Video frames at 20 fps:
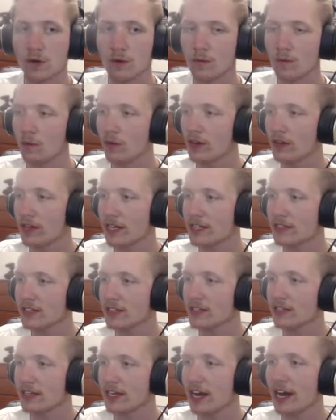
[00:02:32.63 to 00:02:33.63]
Well, that
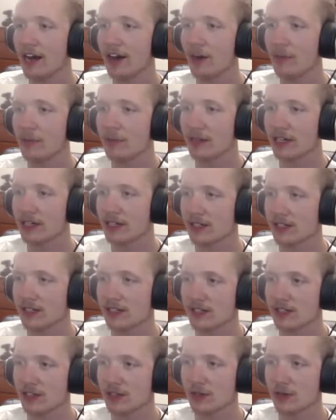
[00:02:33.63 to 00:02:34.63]
doesn't help
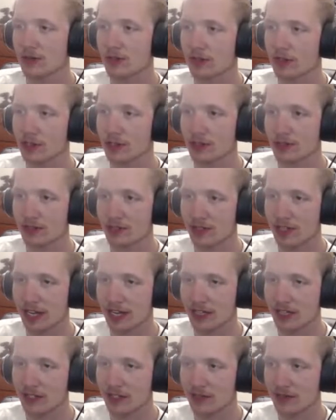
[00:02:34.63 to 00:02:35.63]
because this was the closest
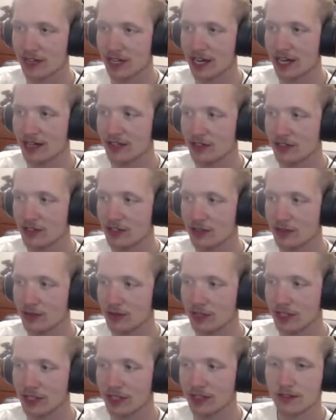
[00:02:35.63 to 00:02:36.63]
I could have gotten
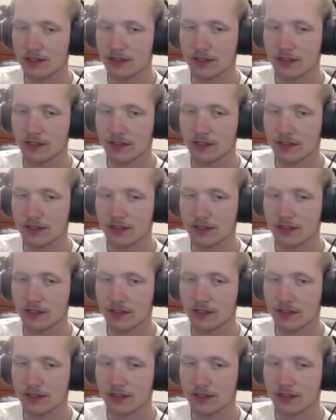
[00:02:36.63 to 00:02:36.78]
to the